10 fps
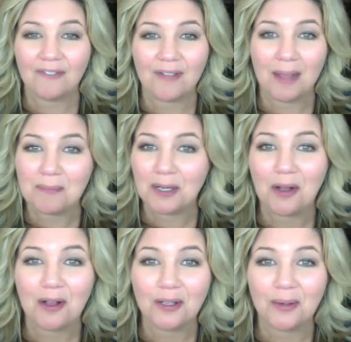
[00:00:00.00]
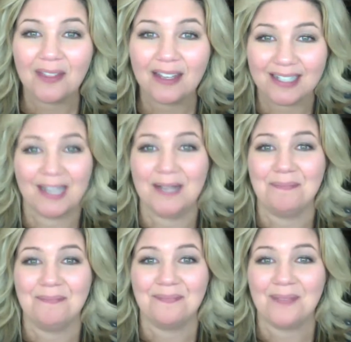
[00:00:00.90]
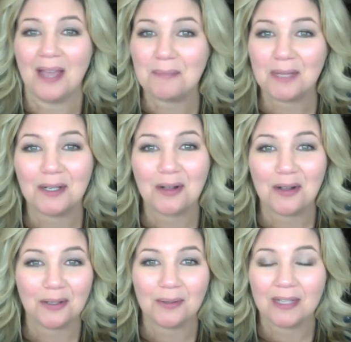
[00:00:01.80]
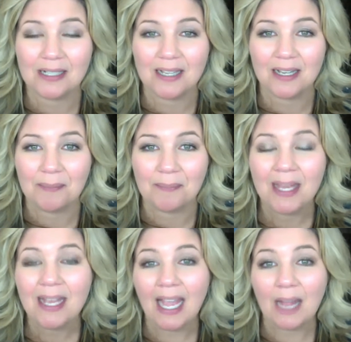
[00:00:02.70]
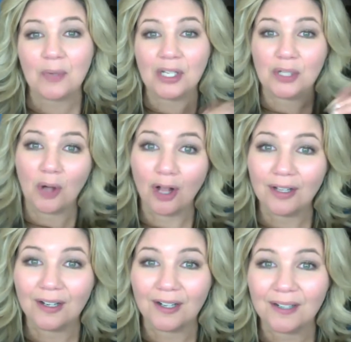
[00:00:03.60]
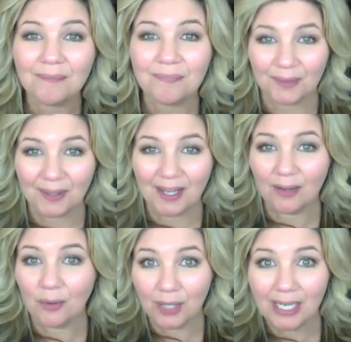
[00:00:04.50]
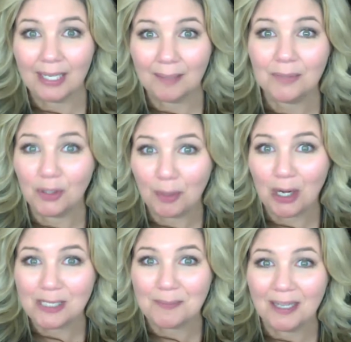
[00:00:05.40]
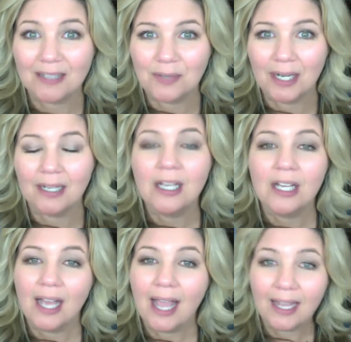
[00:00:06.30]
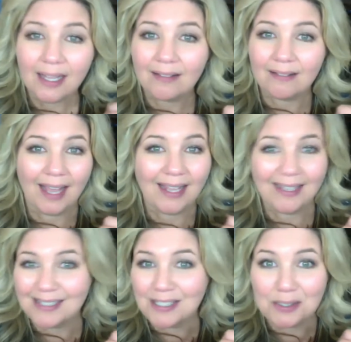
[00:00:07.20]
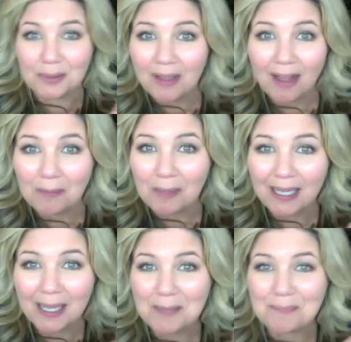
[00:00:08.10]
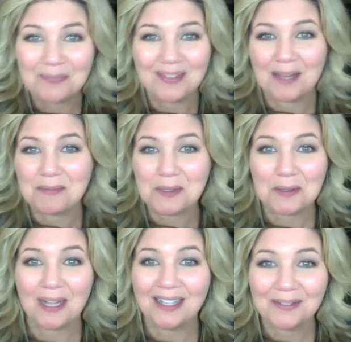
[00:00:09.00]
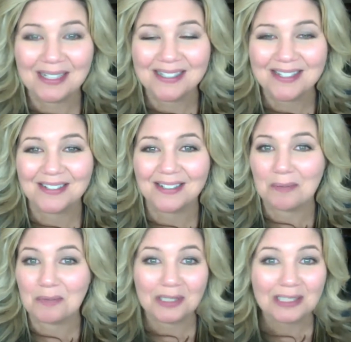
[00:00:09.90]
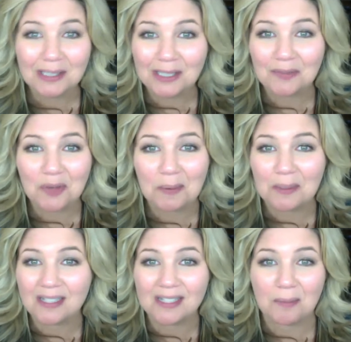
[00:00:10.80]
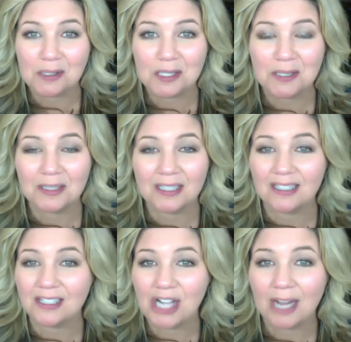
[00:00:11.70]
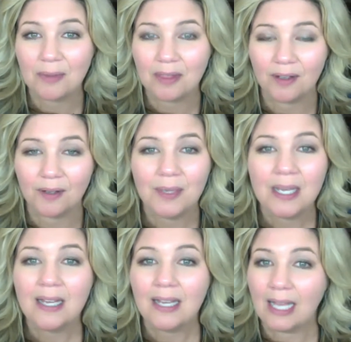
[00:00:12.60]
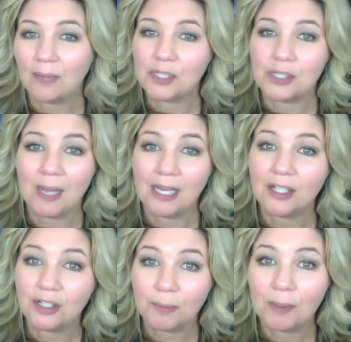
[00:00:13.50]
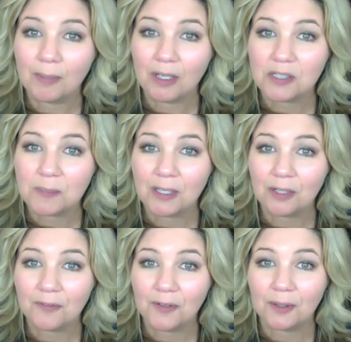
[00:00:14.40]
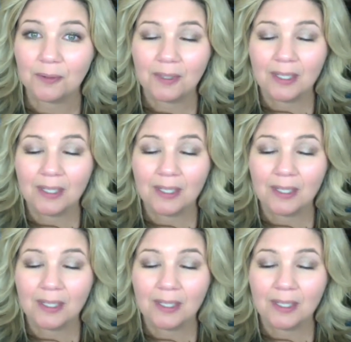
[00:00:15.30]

I'm going to call you at that time. I'm going to call you at that time. And when you call her, okay, or him, your prospect, right? Hey, it's 2:00 p.m. I'm so glad you answered. I'm really looking forward to this opportunity to chat with you. Hey, would you mind? Could you put me on speakerphone?